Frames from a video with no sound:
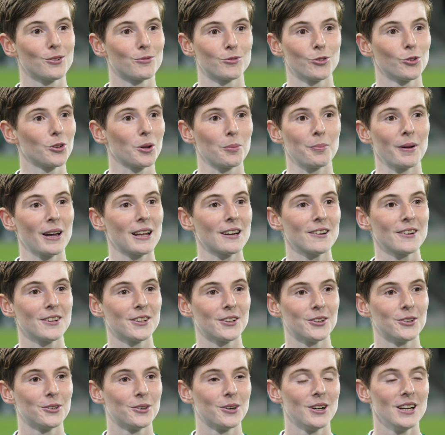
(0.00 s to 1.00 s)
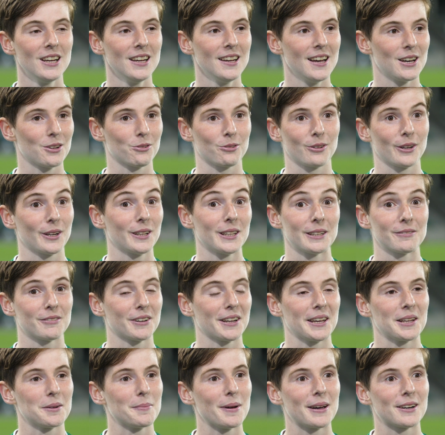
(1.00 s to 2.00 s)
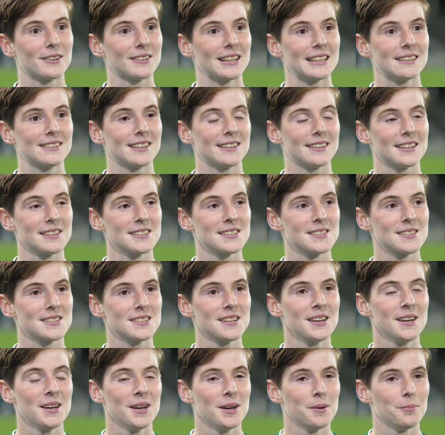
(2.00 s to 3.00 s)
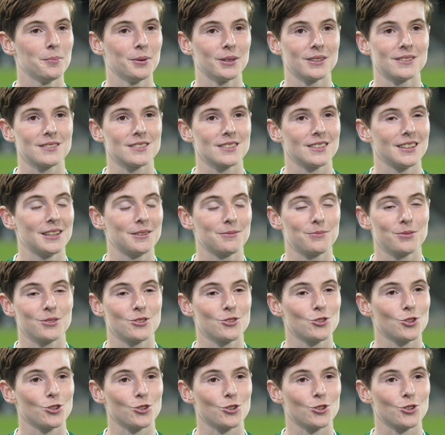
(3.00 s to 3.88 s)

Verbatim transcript: have wrote it better. You know, I don't think I'll ever get better night than this. But it was